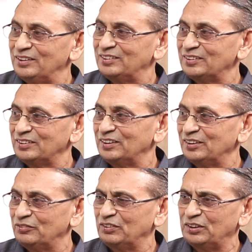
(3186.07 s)
is
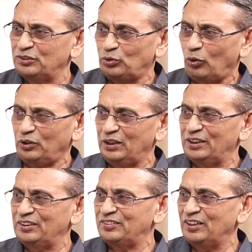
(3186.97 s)
when the
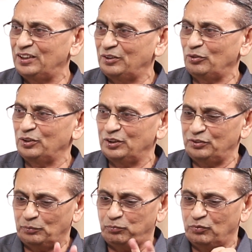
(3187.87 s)
throttling is done, or
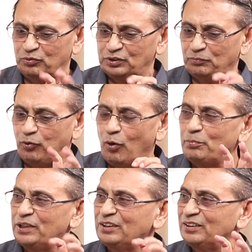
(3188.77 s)
the
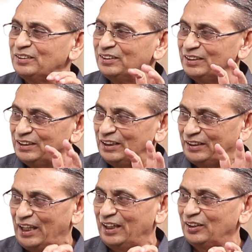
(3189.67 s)
foaming in the
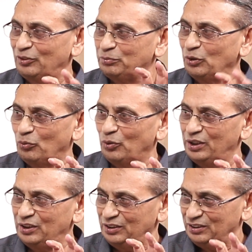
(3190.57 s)
tank of the
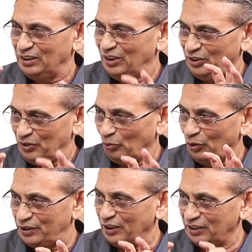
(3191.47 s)
oil
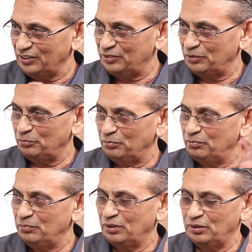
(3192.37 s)
tank is
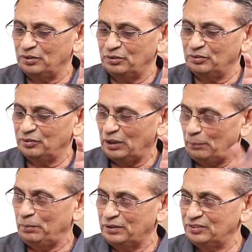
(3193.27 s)

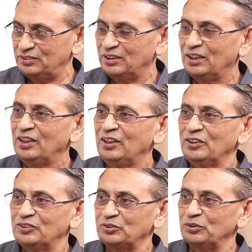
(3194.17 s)
happens.
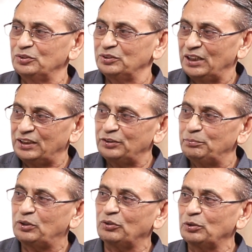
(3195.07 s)
So that is
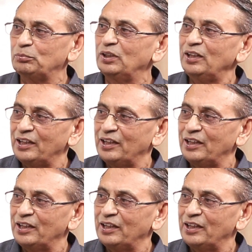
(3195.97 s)
because of the